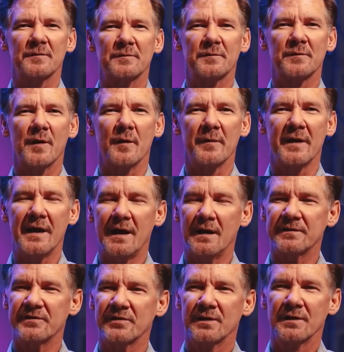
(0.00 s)
From that,
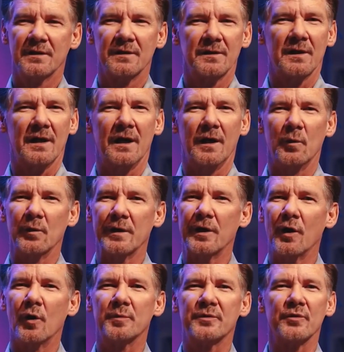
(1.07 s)
we
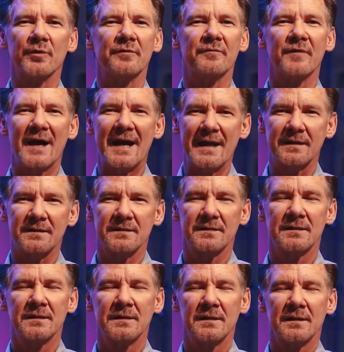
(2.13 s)
hope to invite
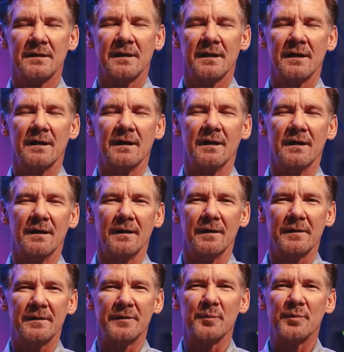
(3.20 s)

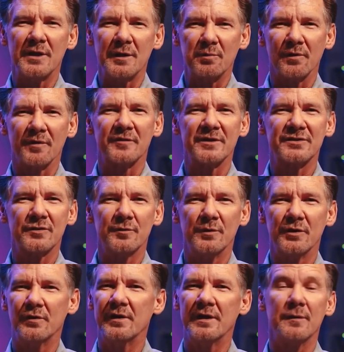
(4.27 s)
the people of this
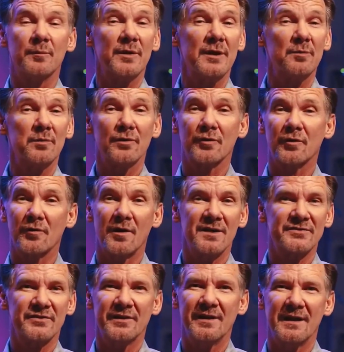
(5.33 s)
community and people across
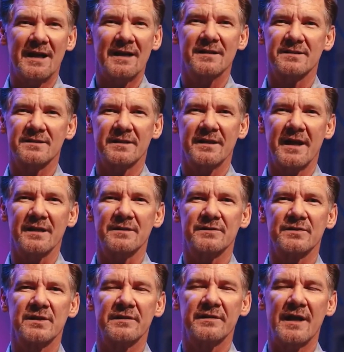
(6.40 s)
the United States
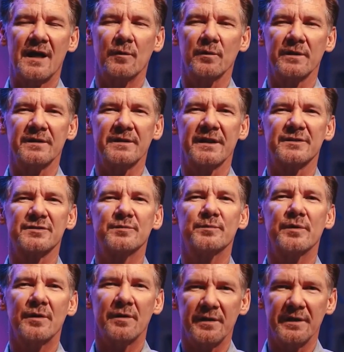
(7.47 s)
that would
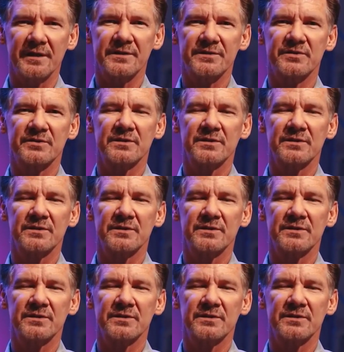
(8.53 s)
experience